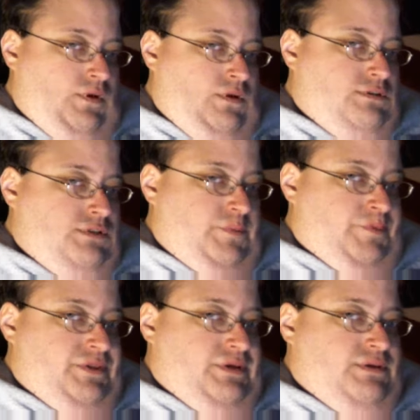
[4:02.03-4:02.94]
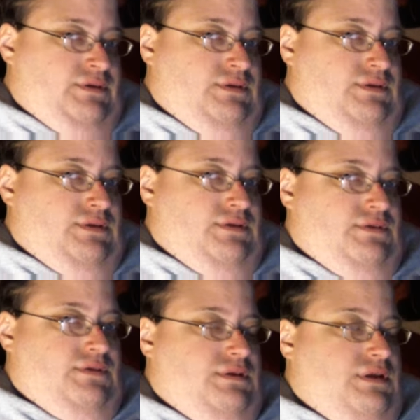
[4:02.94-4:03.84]
on top of that,
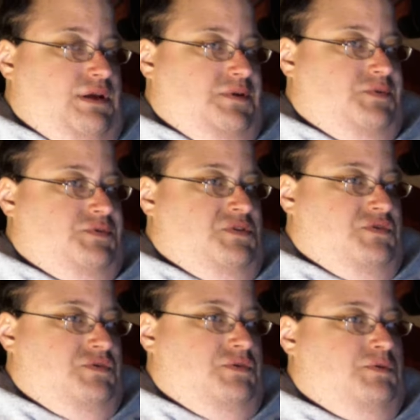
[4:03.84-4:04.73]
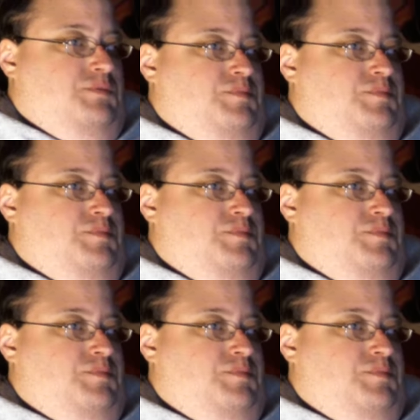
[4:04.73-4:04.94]
I was also